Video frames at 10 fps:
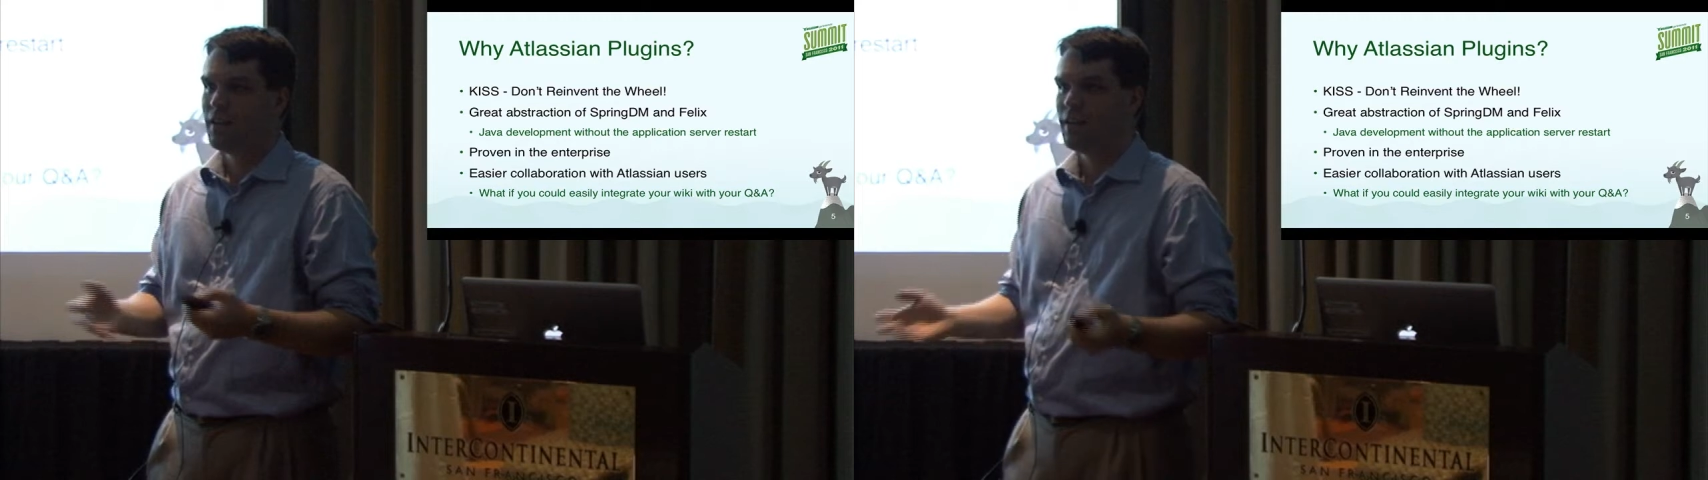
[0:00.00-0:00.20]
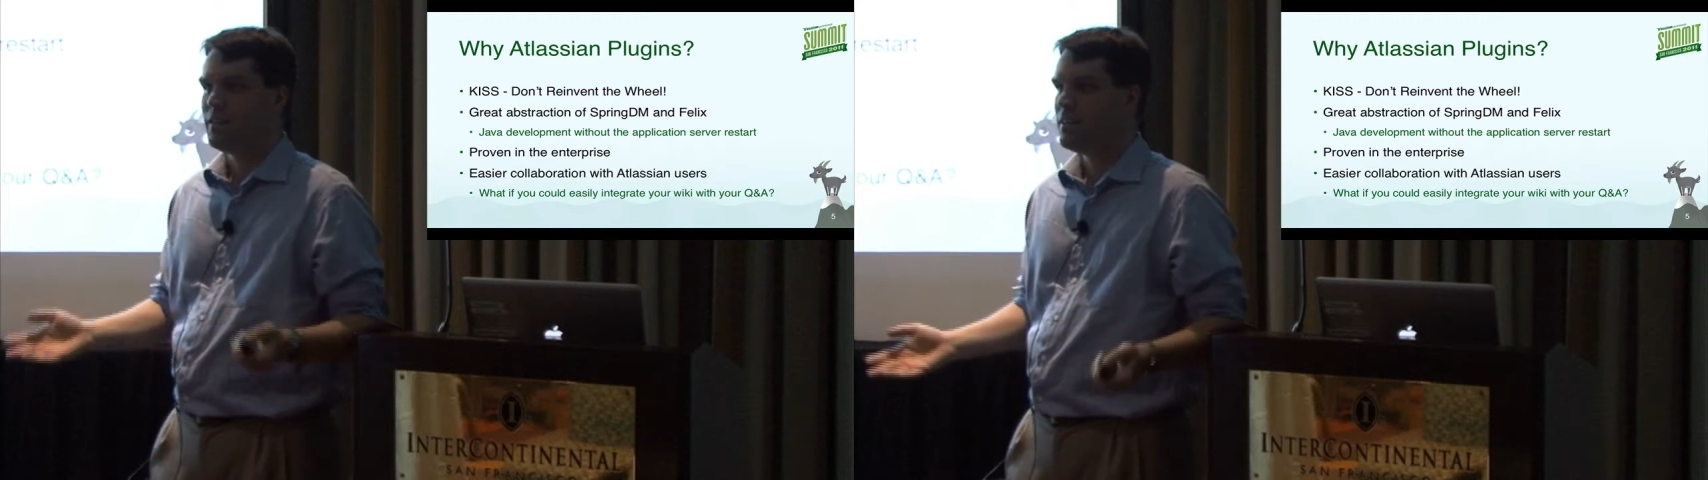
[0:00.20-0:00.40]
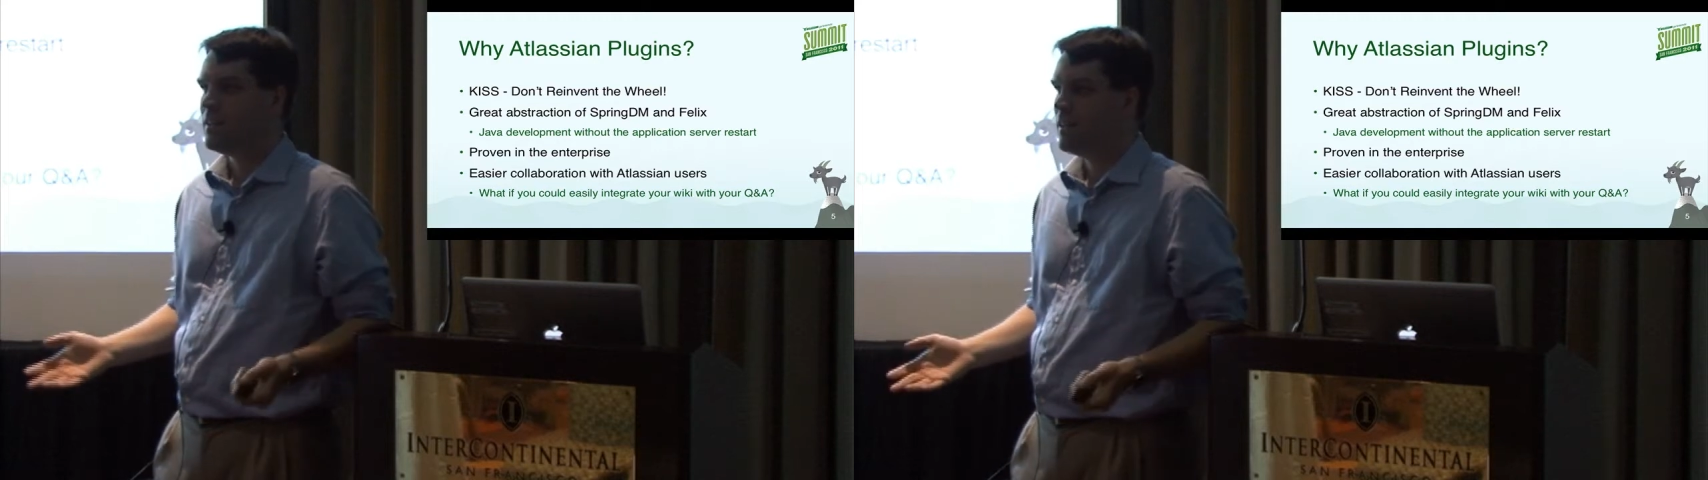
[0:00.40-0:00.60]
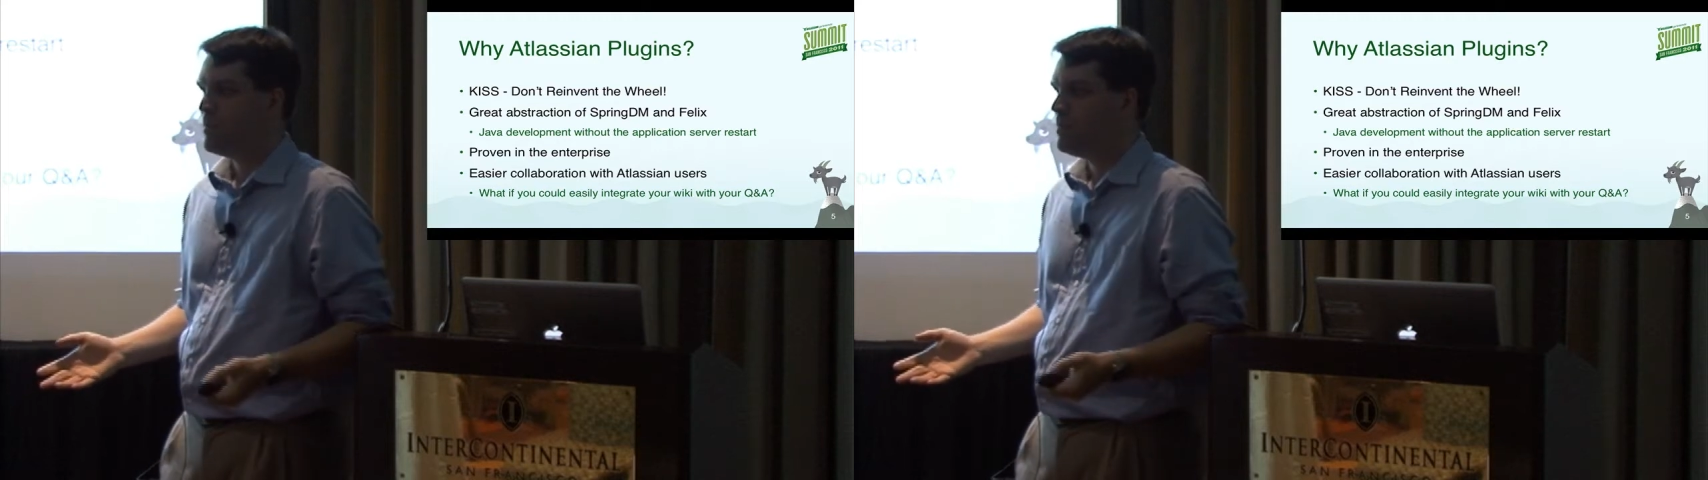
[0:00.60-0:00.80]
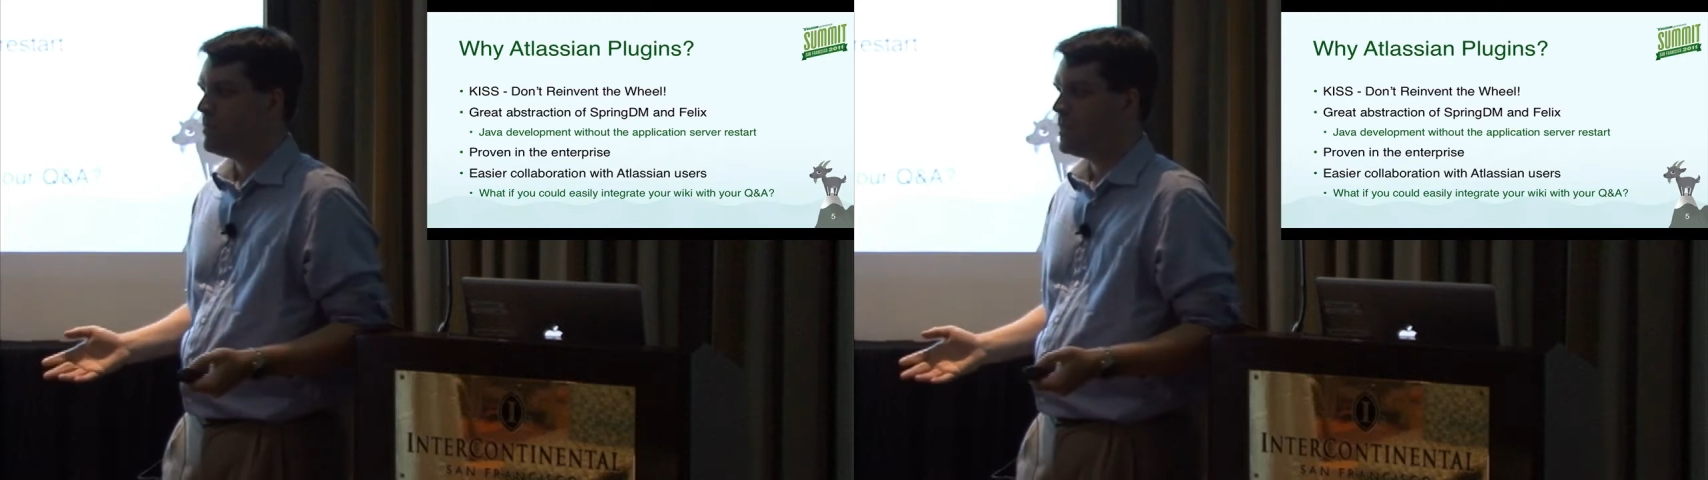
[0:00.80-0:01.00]
At the
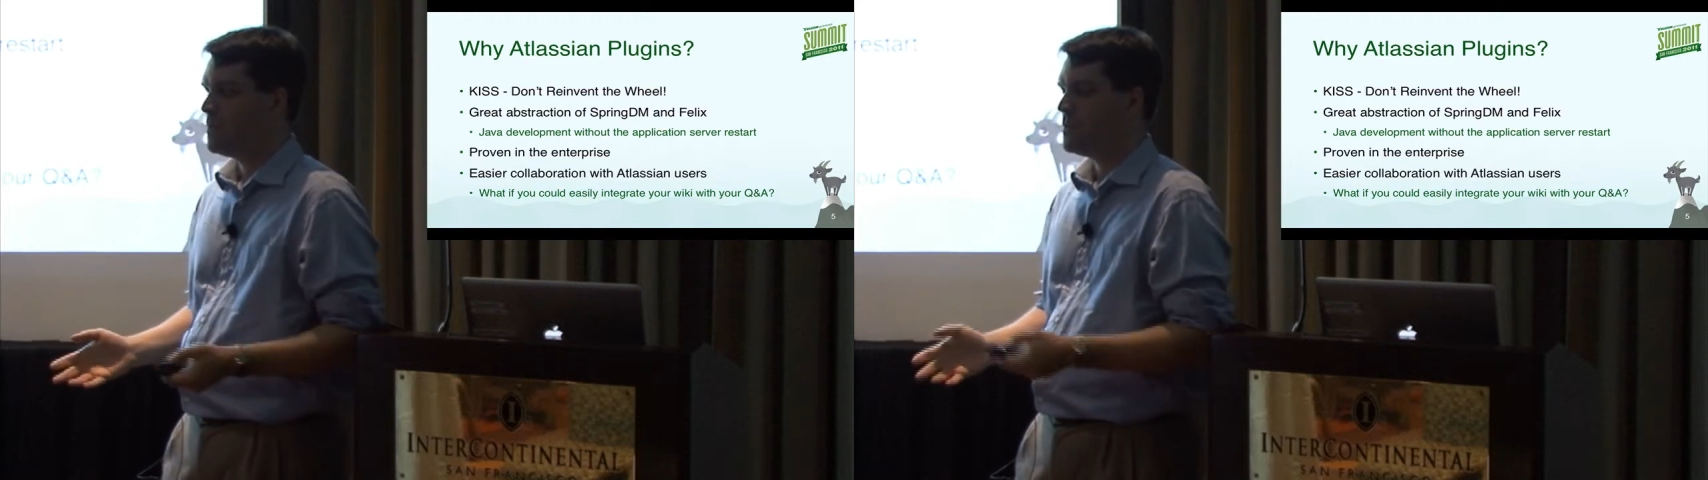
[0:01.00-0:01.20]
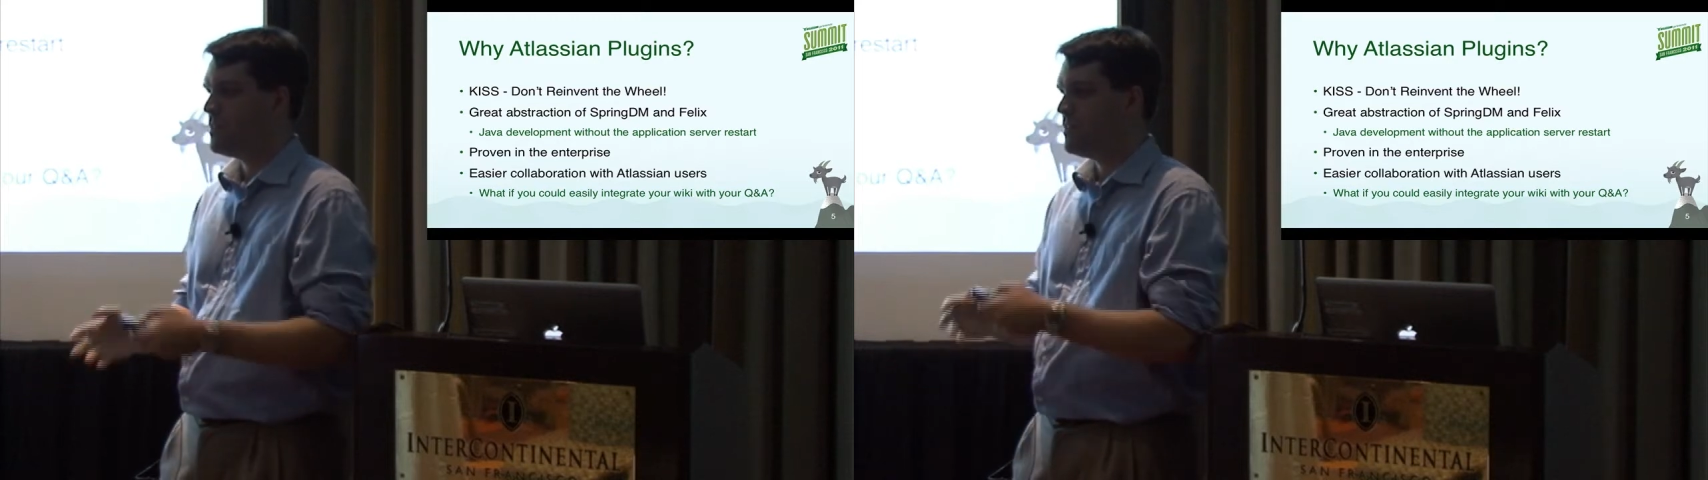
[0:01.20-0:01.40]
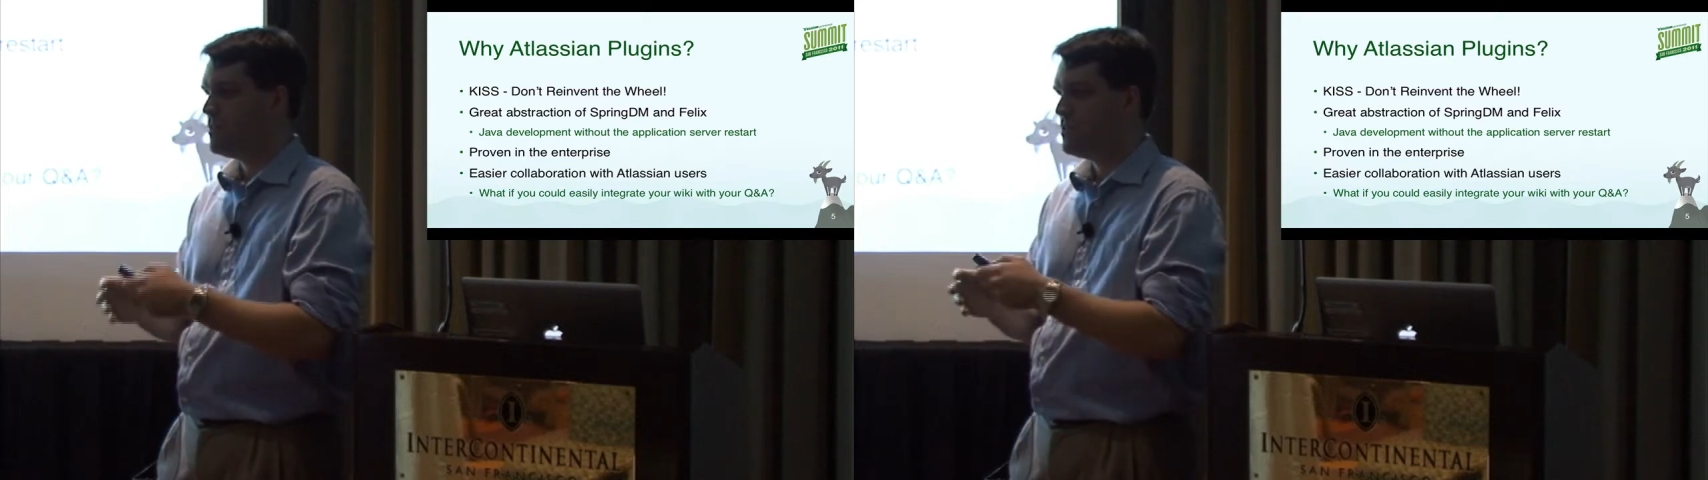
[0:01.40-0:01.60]
time, there was